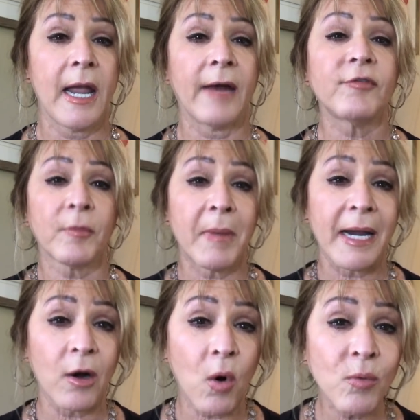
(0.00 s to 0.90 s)
And from
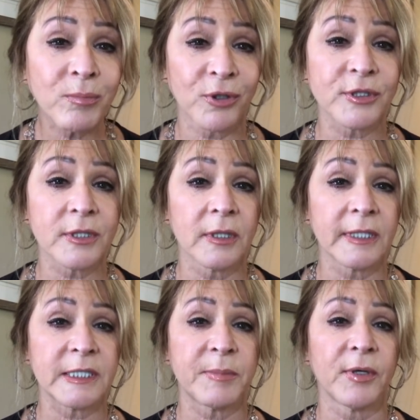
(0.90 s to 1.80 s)
my own personal
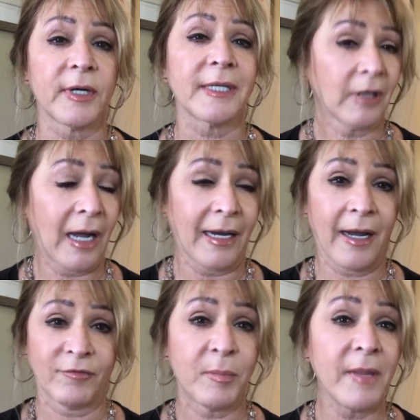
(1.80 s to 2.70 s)
experience, I,
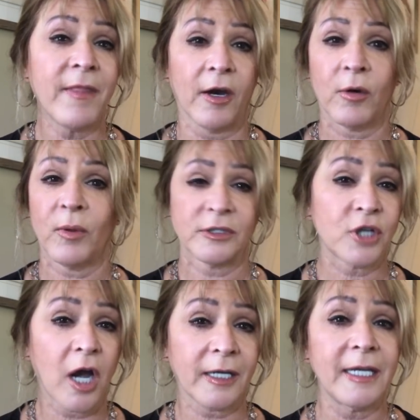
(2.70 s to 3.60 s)
have been there where
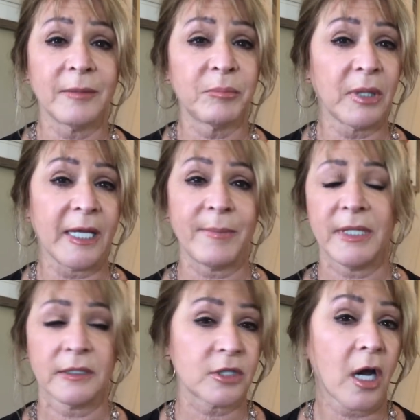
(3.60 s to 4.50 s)
talking and
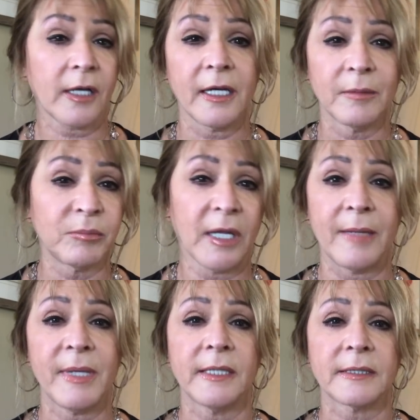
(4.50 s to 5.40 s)
blaming and talking and
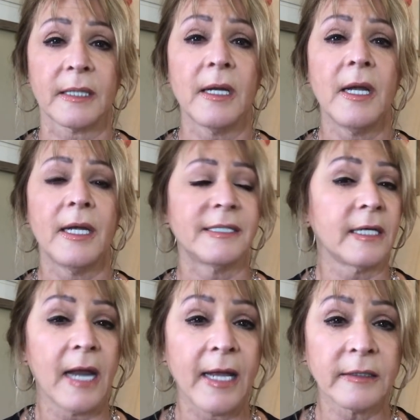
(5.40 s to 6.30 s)
blaming is a is
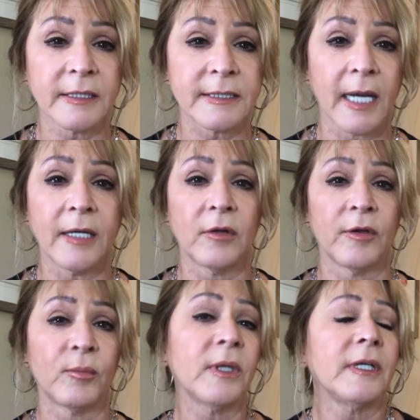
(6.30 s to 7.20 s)
an endless cycle
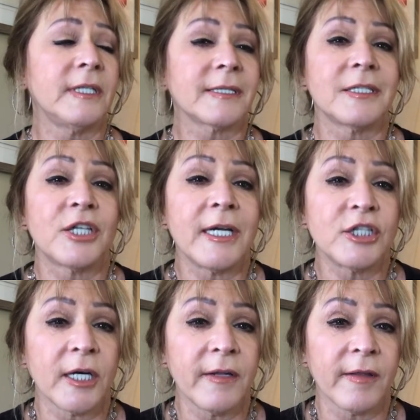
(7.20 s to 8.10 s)
that really doesn't change
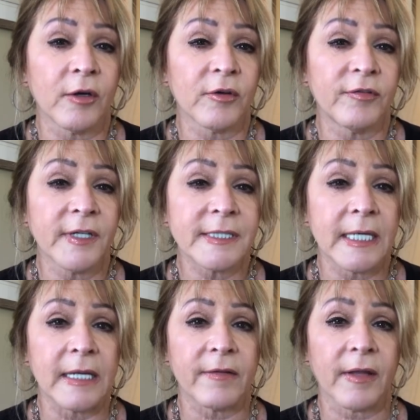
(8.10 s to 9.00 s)
anything or fix
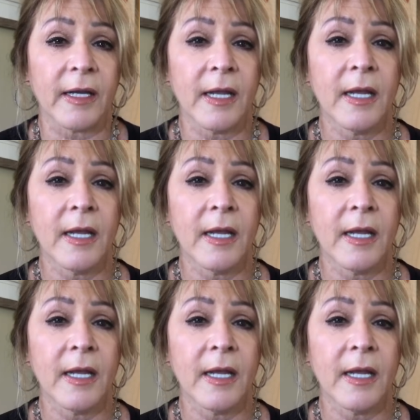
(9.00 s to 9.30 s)
anything.